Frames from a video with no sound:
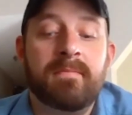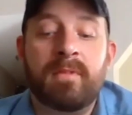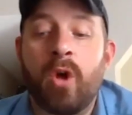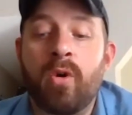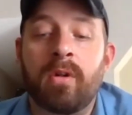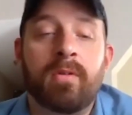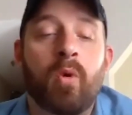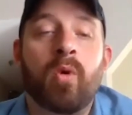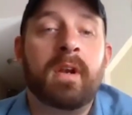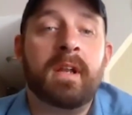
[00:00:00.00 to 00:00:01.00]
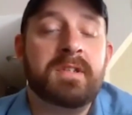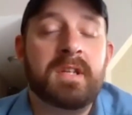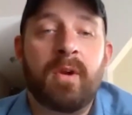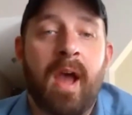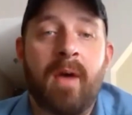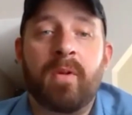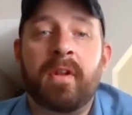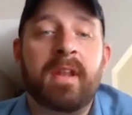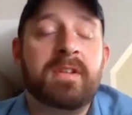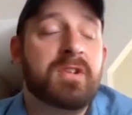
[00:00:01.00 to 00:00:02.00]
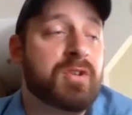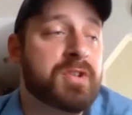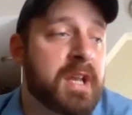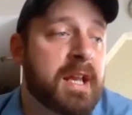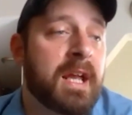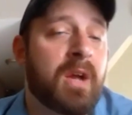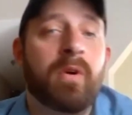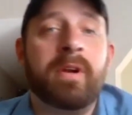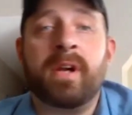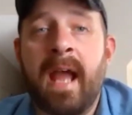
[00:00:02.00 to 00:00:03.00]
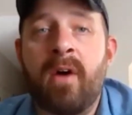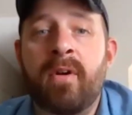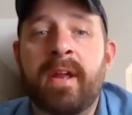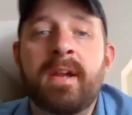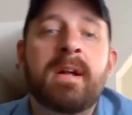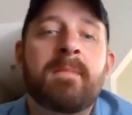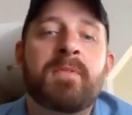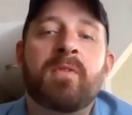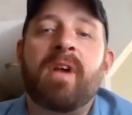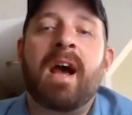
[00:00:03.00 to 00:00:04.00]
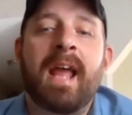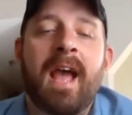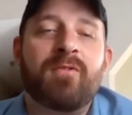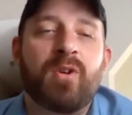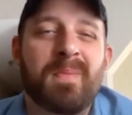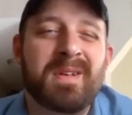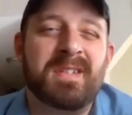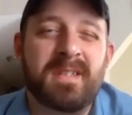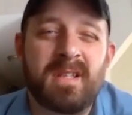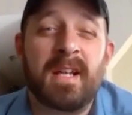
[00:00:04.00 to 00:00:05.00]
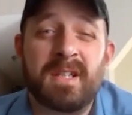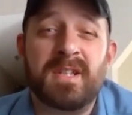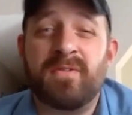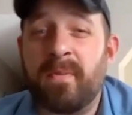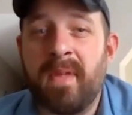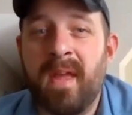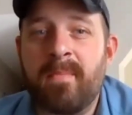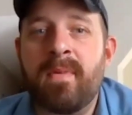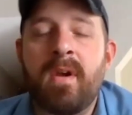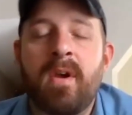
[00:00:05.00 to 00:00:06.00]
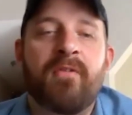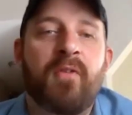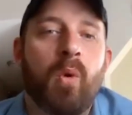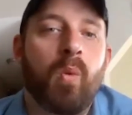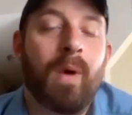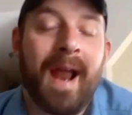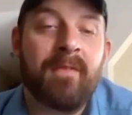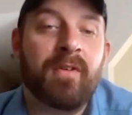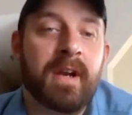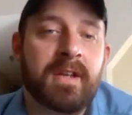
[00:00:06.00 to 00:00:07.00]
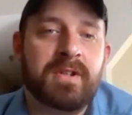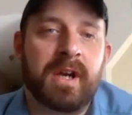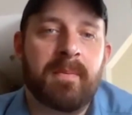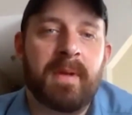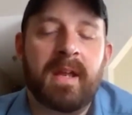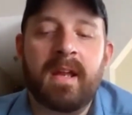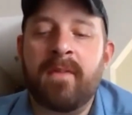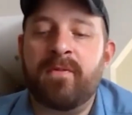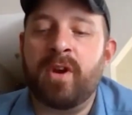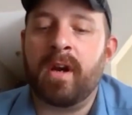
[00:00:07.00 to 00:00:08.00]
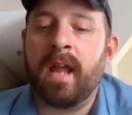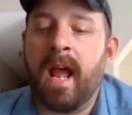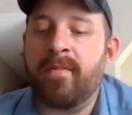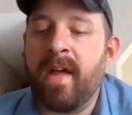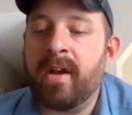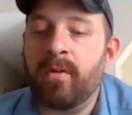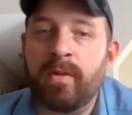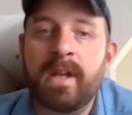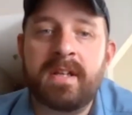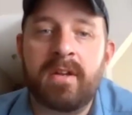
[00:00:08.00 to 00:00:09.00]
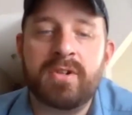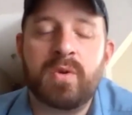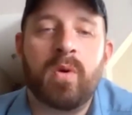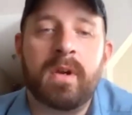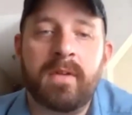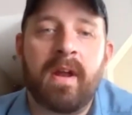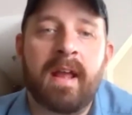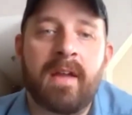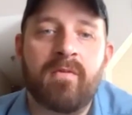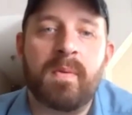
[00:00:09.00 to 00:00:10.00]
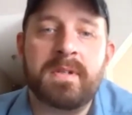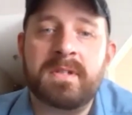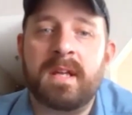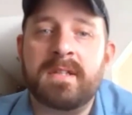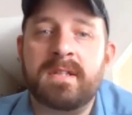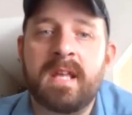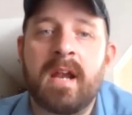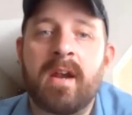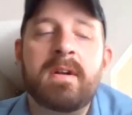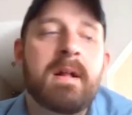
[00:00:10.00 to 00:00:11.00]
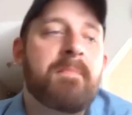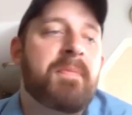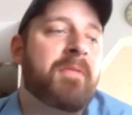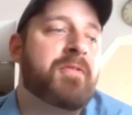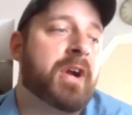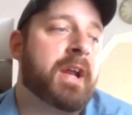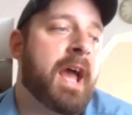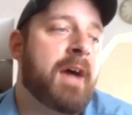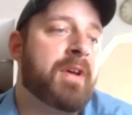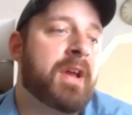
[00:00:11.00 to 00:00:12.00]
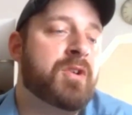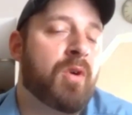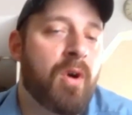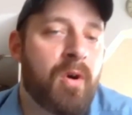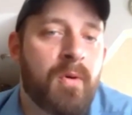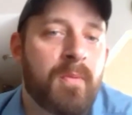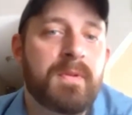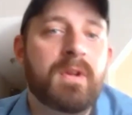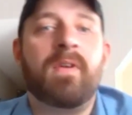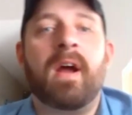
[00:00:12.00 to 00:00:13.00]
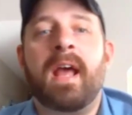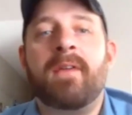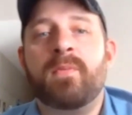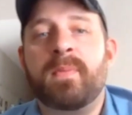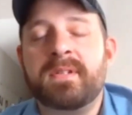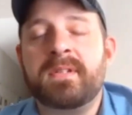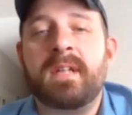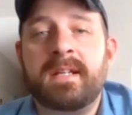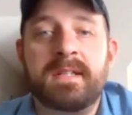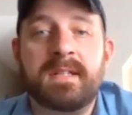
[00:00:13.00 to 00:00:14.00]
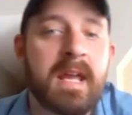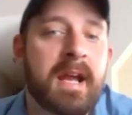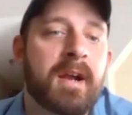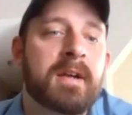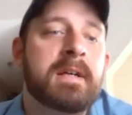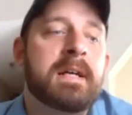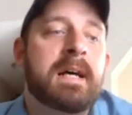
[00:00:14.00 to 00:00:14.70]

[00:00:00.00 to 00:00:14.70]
local ordinance that you have, whether that's your city or your county. You've got to have your business license from them for wherever it is you're going to be. If you're going to have that in a retail store, you've got to have your business license there. If you're going to have it in your home, you've got to have your business license there.